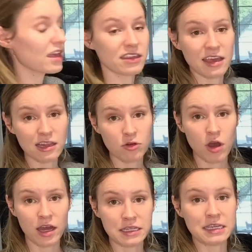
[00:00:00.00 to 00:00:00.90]
Yellow
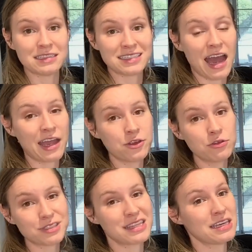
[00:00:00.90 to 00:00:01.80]
onions. I
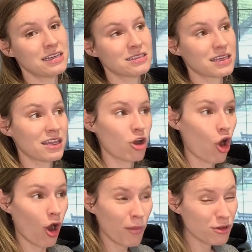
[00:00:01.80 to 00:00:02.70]
use these in
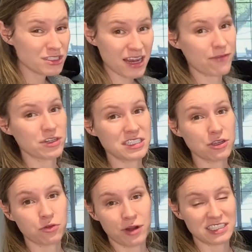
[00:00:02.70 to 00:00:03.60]
almost every
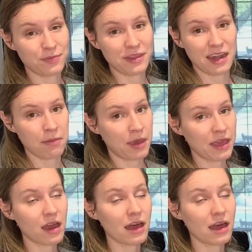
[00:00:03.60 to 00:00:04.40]
single recipe that I make.